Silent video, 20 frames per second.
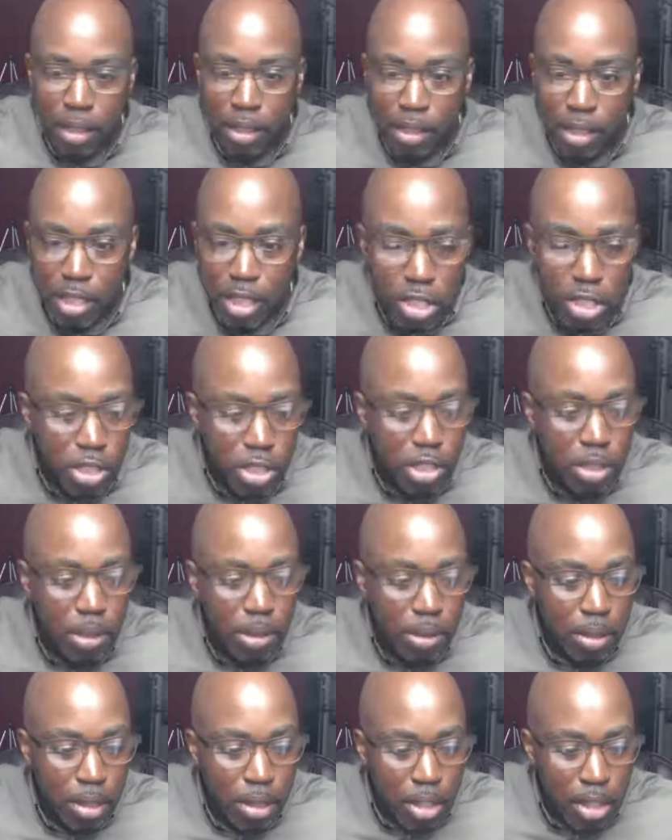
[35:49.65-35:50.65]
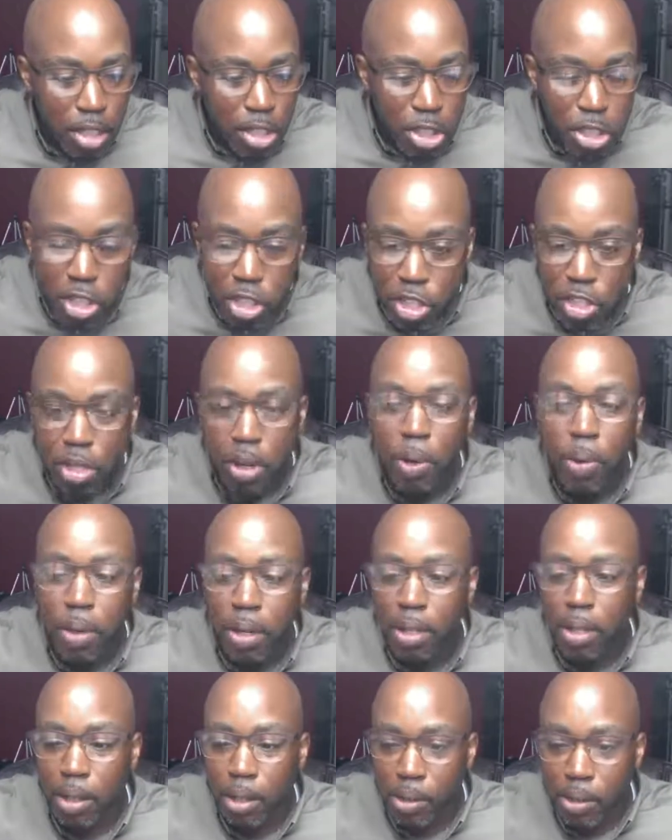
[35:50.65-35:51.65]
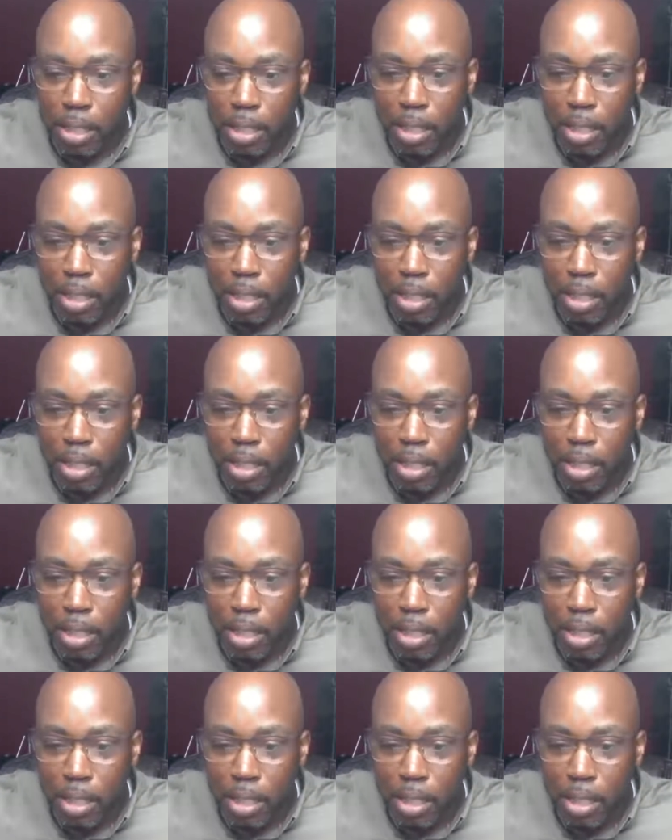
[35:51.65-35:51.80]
This joker is choking on the